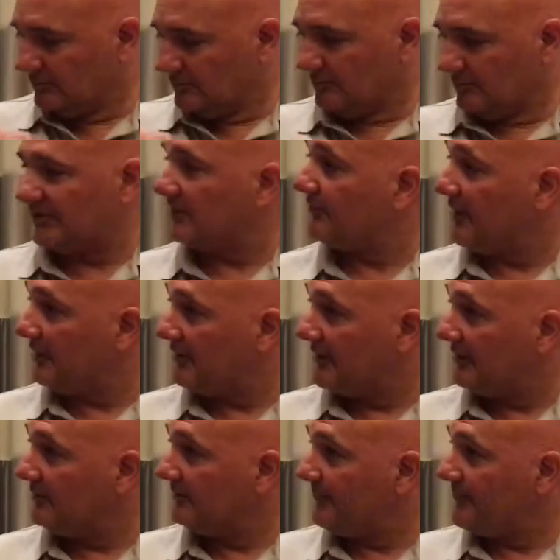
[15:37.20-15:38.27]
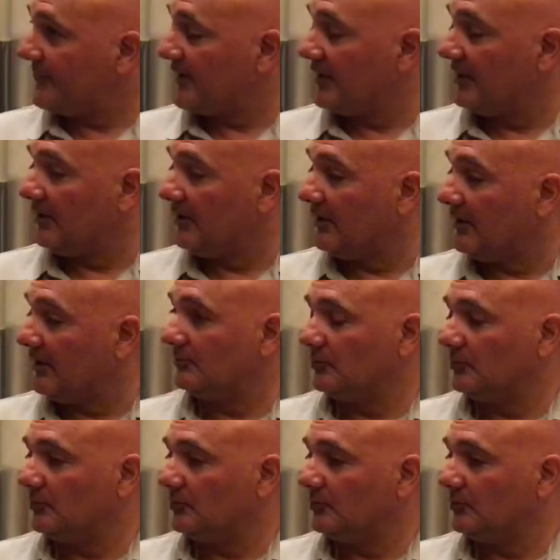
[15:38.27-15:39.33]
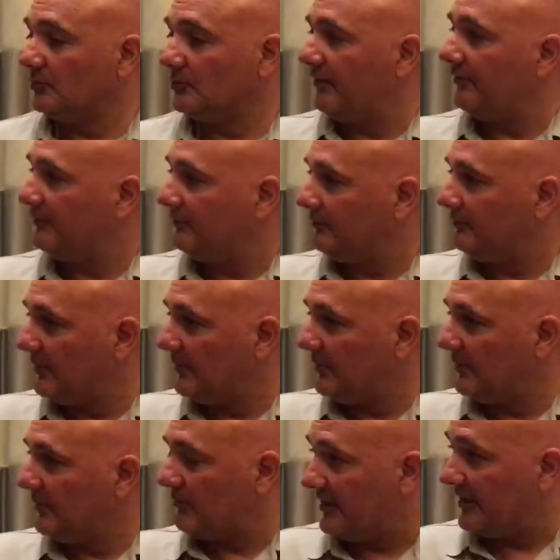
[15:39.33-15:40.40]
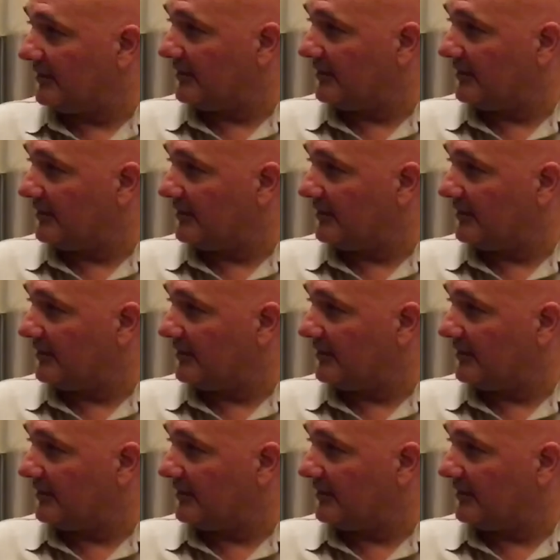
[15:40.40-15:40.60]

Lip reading: my severity, where do I fit in?